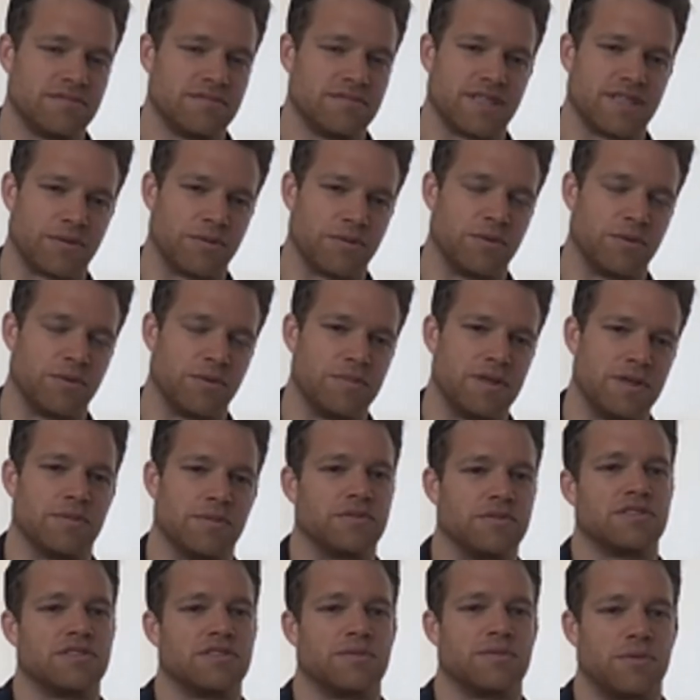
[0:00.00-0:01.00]
Like we wouldn't be able
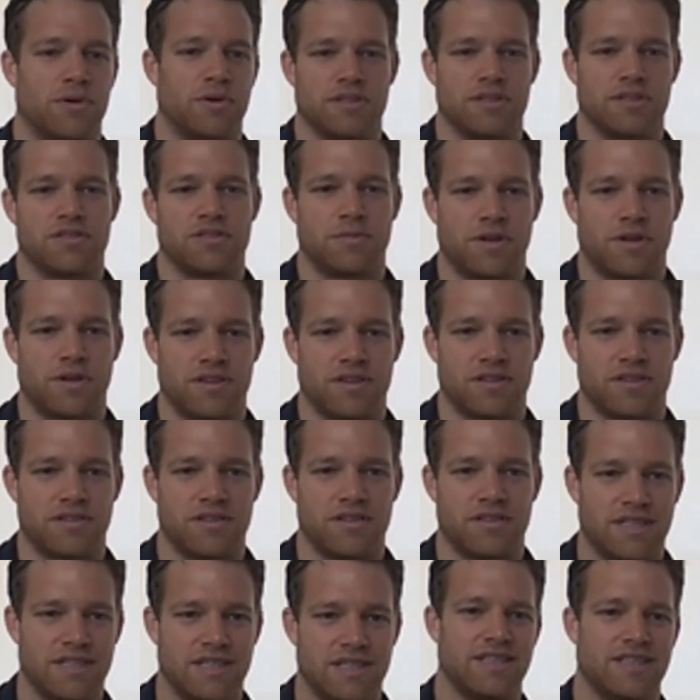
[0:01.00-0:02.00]
to support it tomorrow,
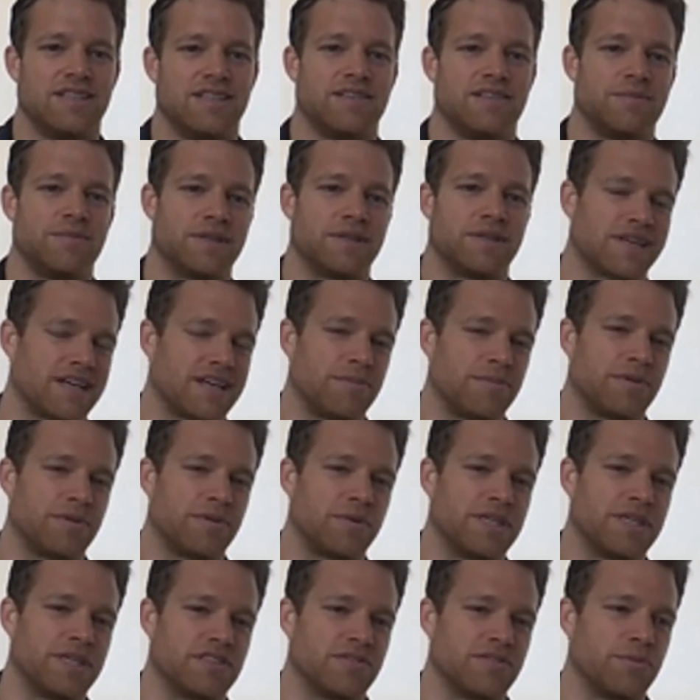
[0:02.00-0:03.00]
but a couple of
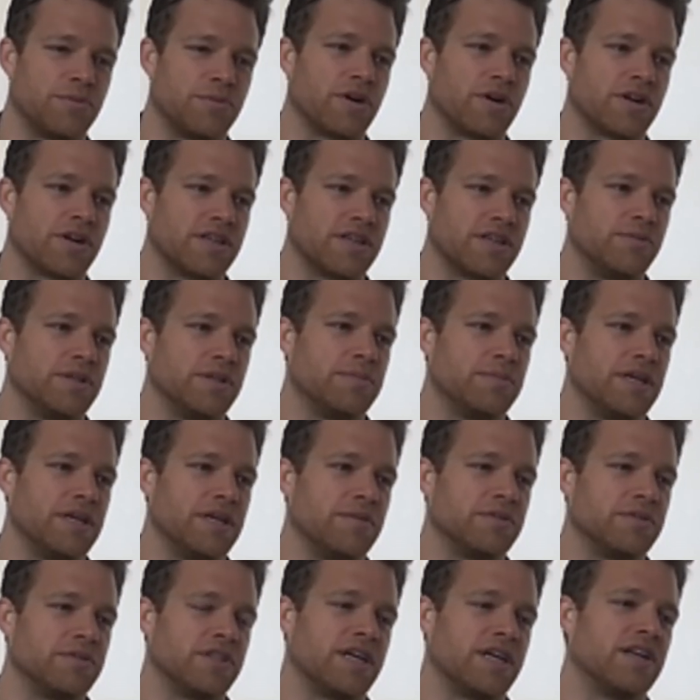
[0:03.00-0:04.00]
weeks of work and we'd be
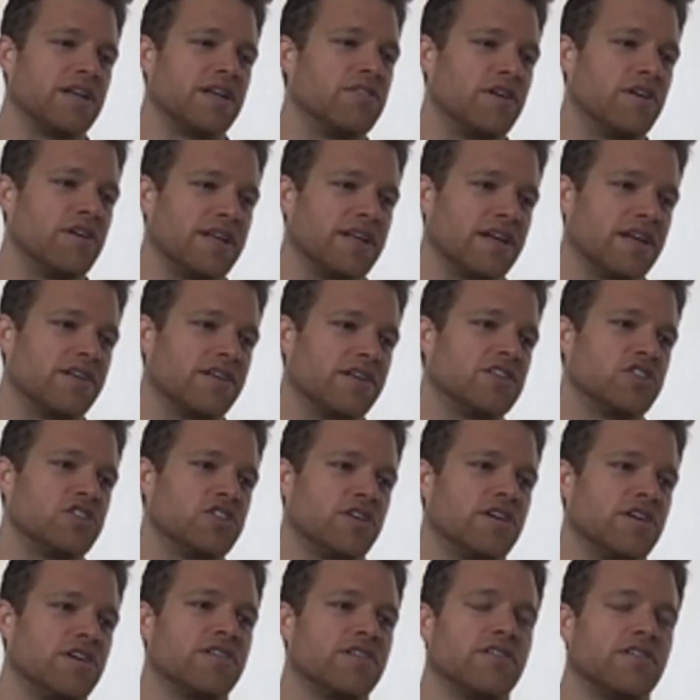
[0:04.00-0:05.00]
able to get it running on
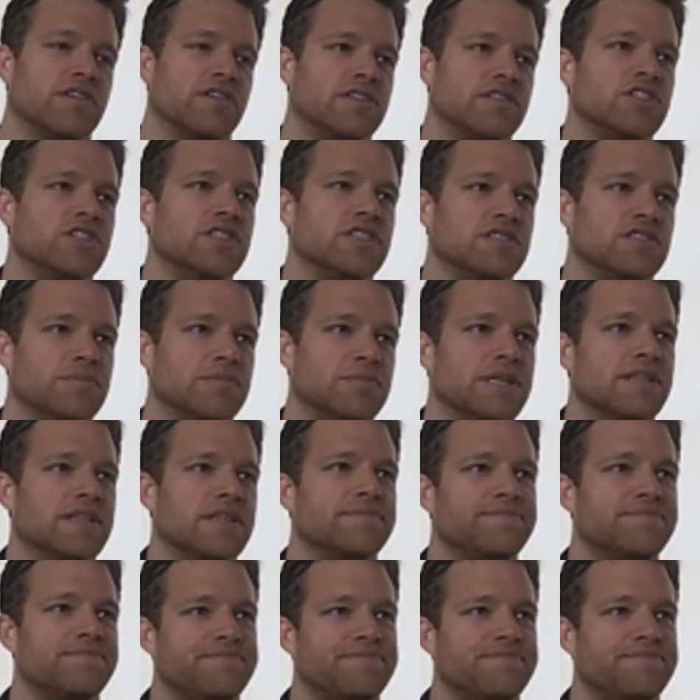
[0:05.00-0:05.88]
Azure or on G C P.